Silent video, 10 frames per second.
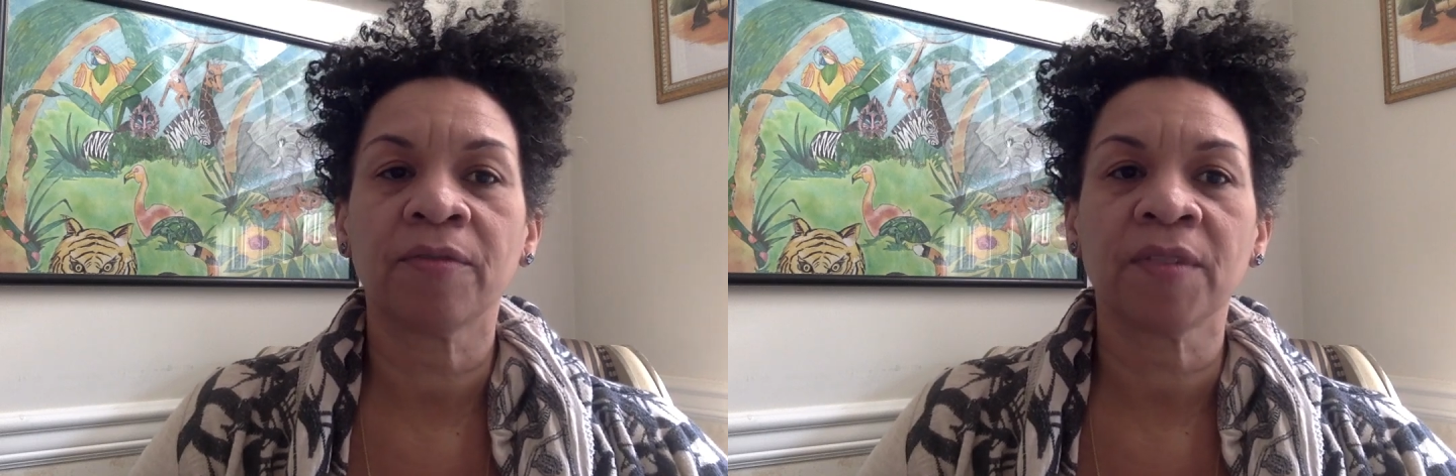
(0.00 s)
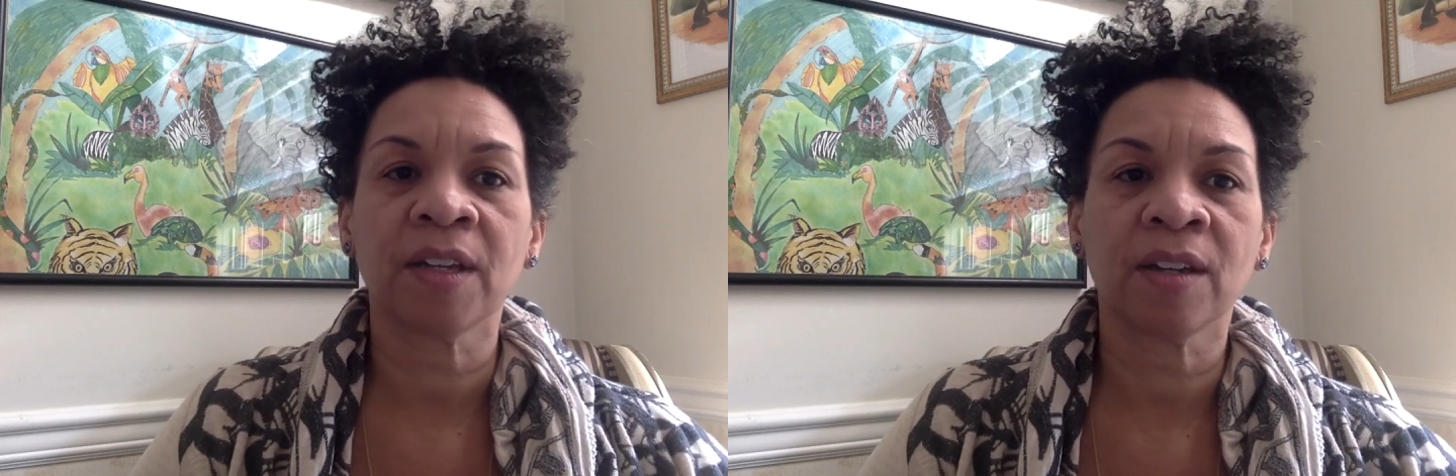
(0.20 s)

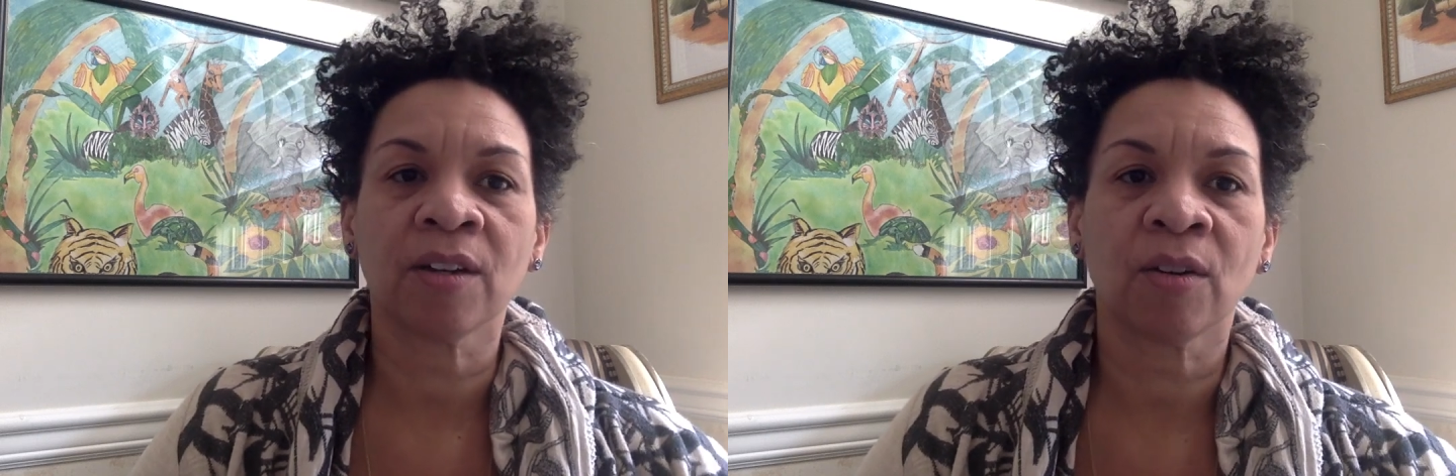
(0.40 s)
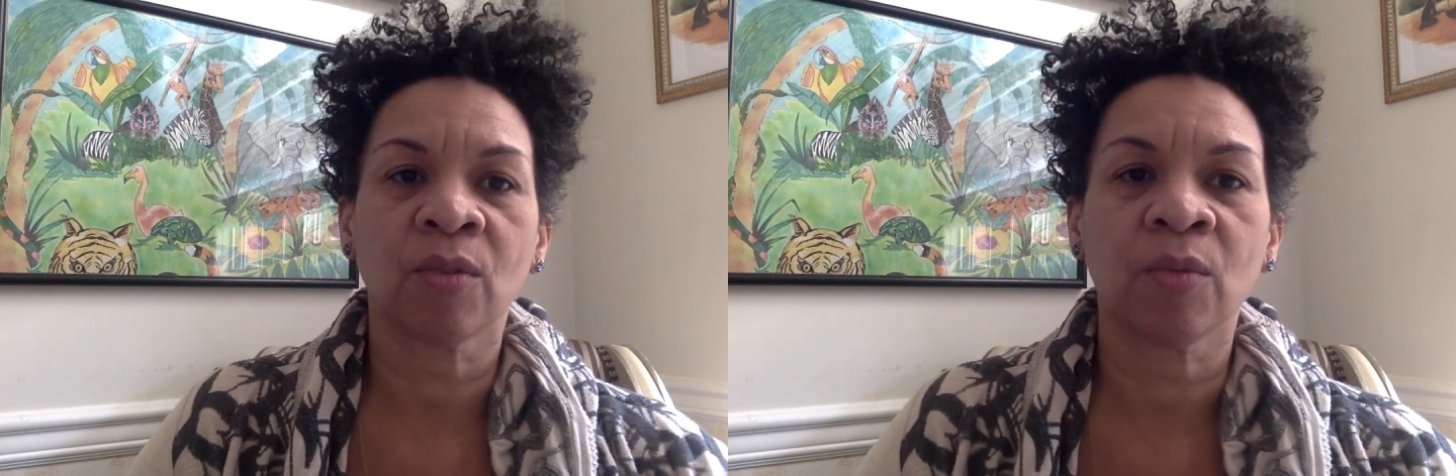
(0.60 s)

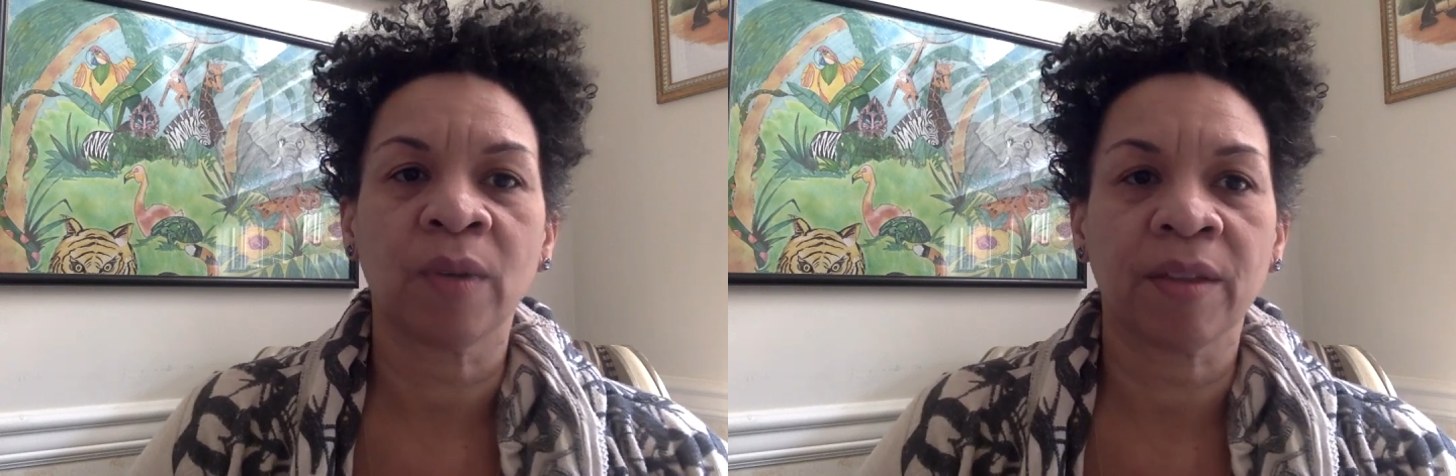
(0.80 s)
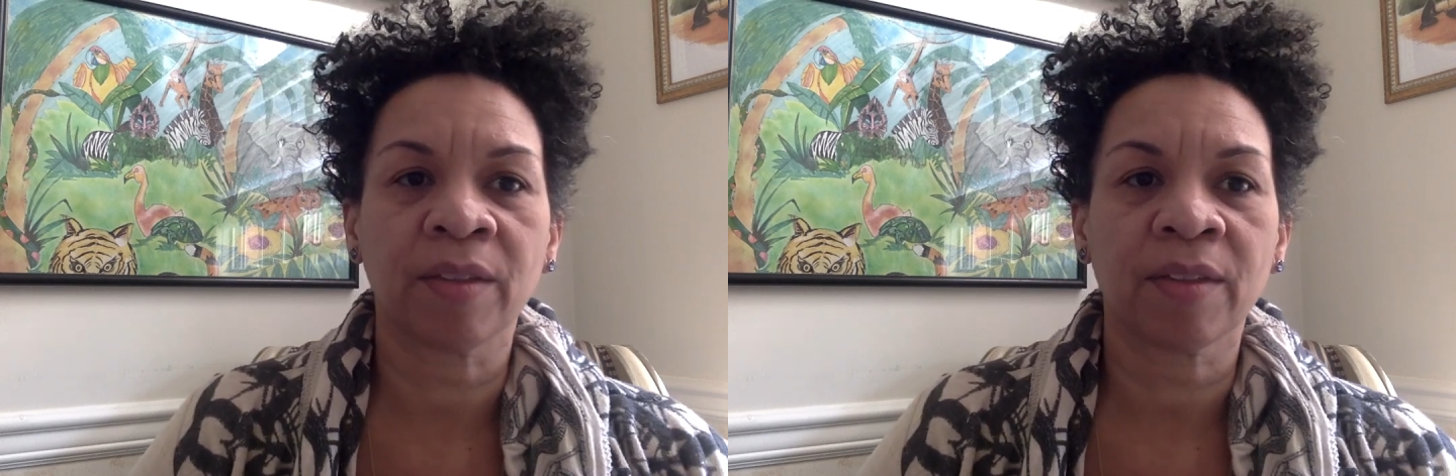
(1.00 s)
fear
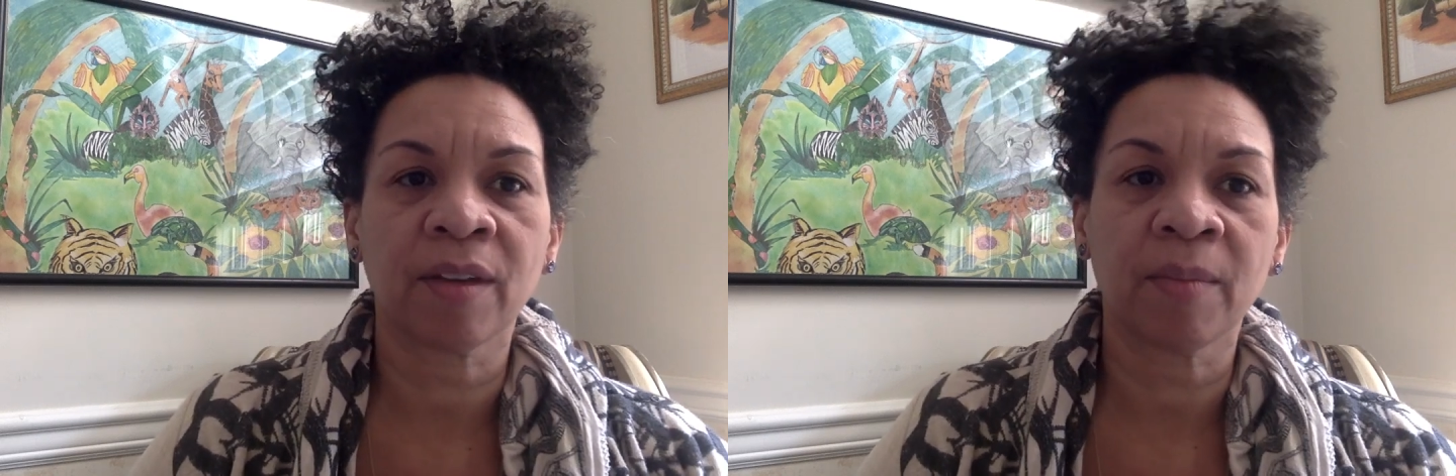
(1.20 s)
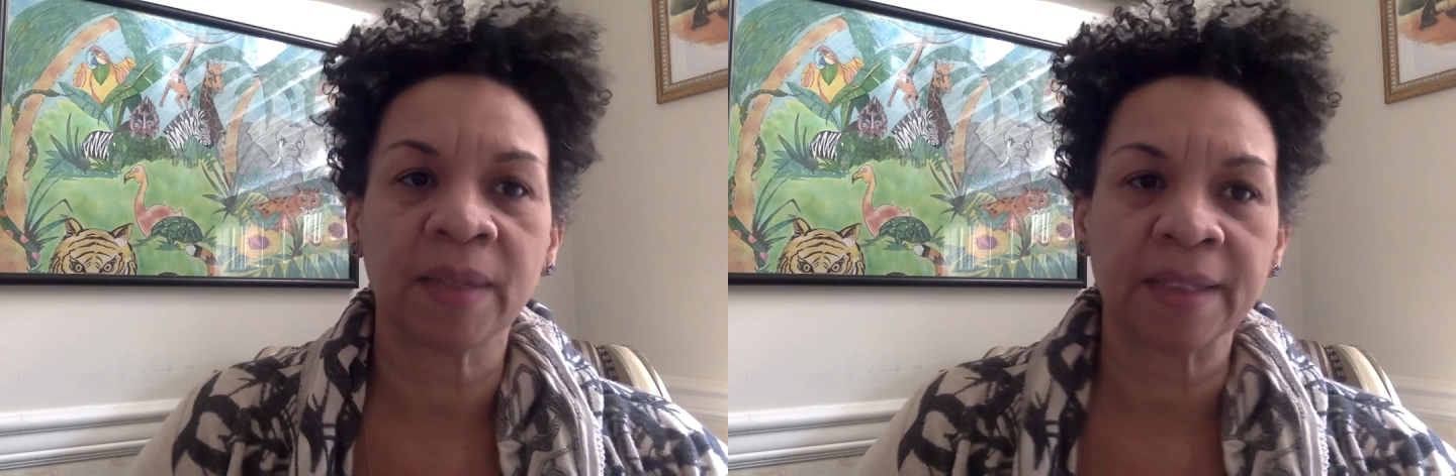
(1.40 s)
with
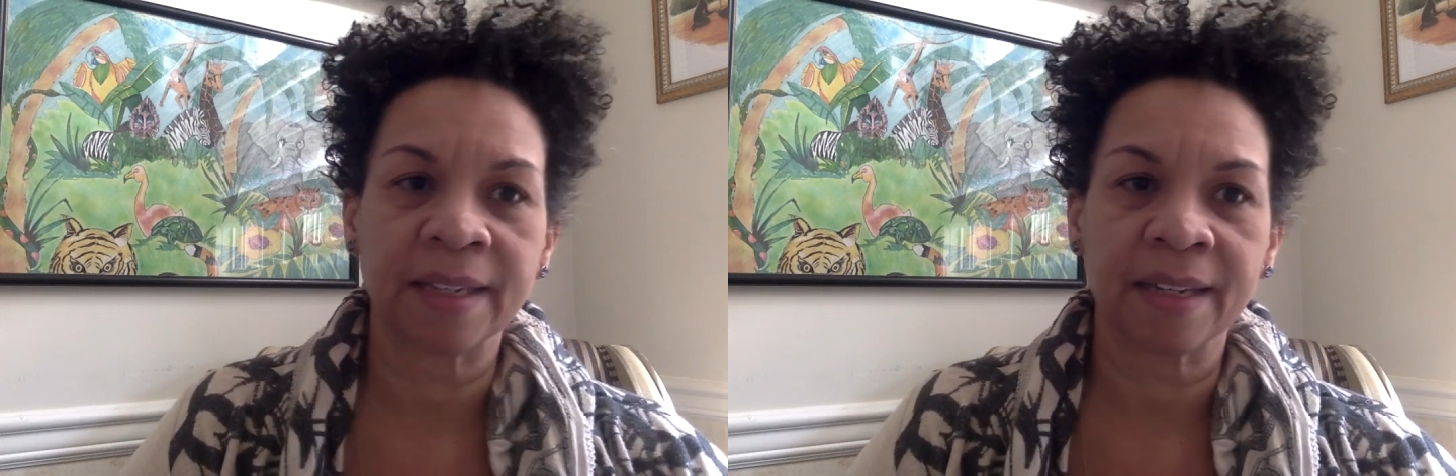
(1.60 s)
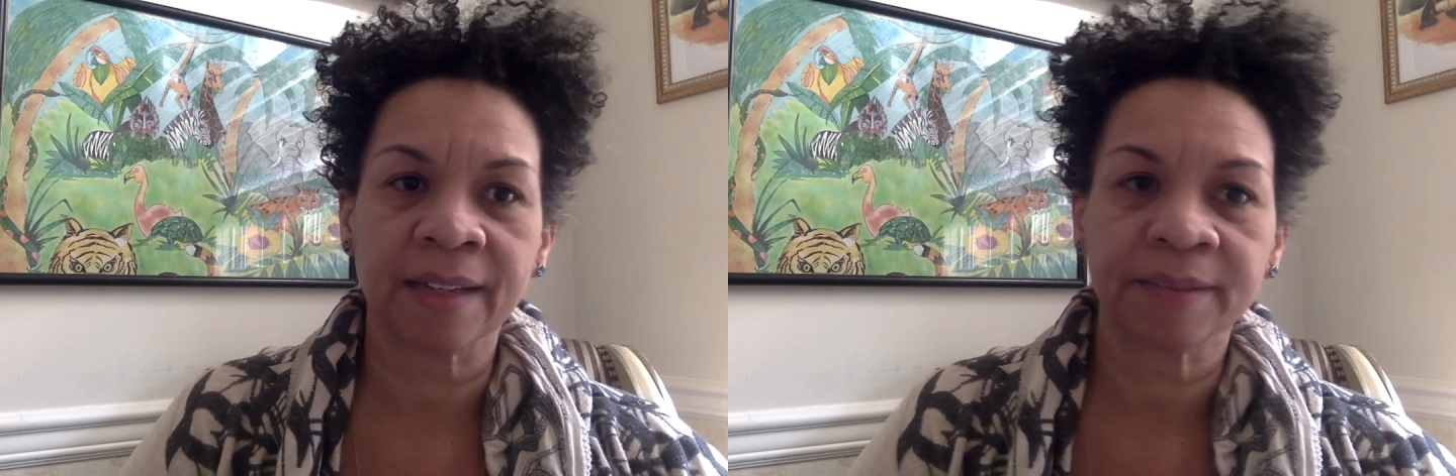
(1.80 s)

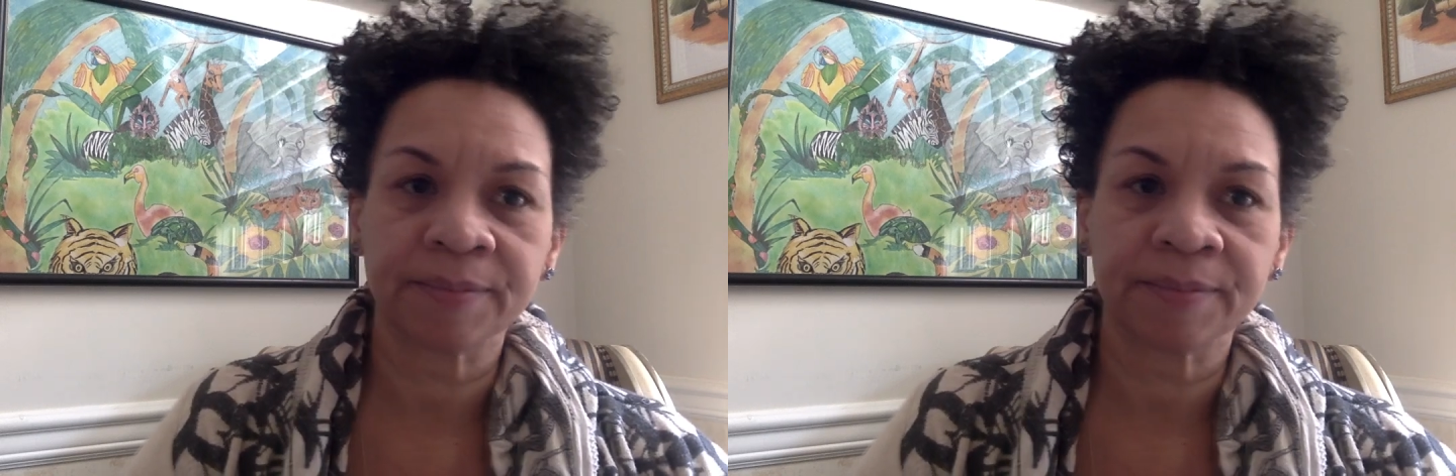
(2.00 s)
ability.